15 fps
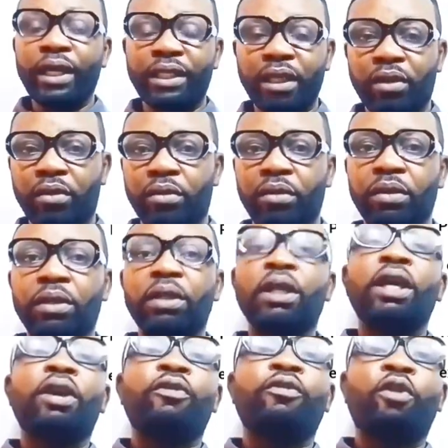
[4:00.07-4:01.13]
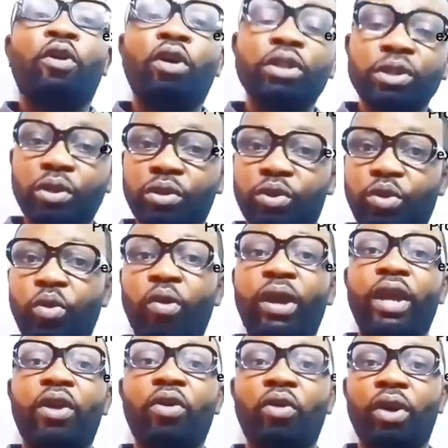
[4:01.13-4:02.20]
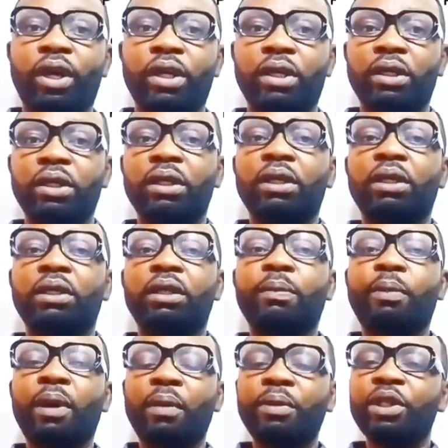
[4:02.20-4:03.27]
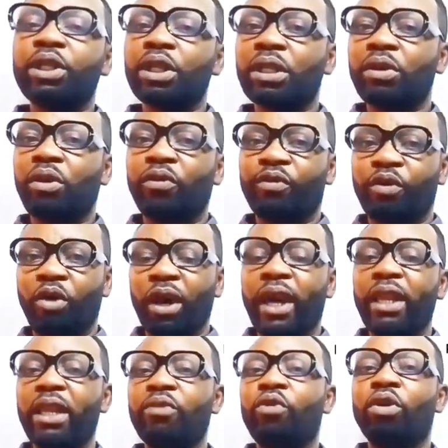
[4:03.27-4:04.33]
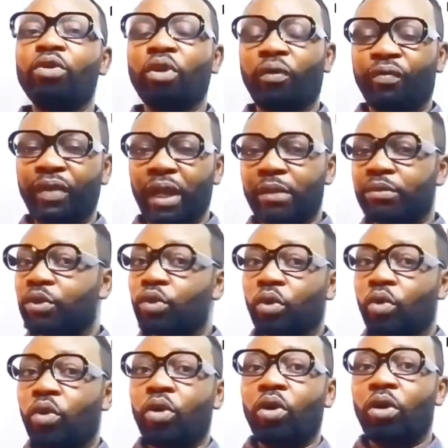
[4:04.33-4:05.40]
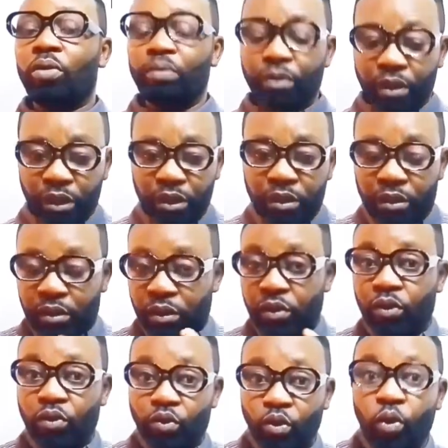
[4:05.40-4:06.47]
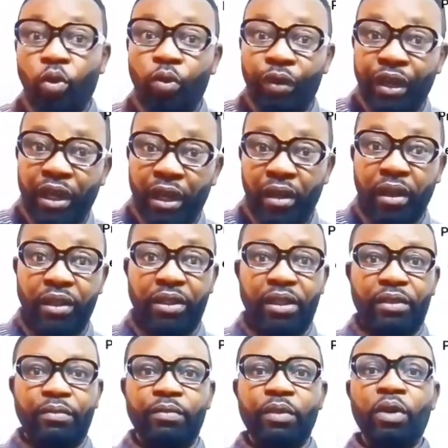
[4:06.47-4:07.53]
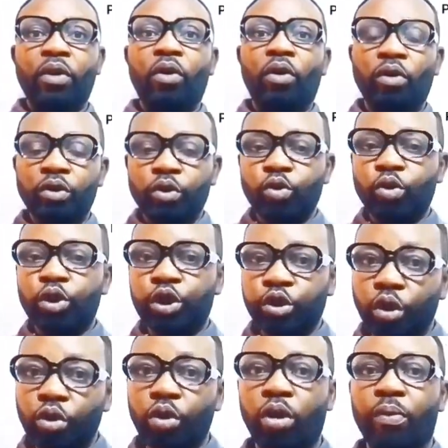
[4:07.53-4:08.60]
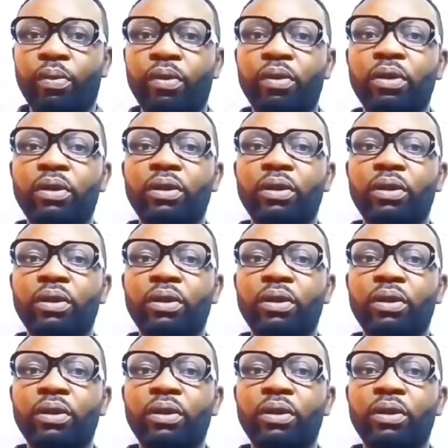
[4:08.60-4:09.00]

a tail. For us to throw a coin, the probability for any one of them to come to reality or to show up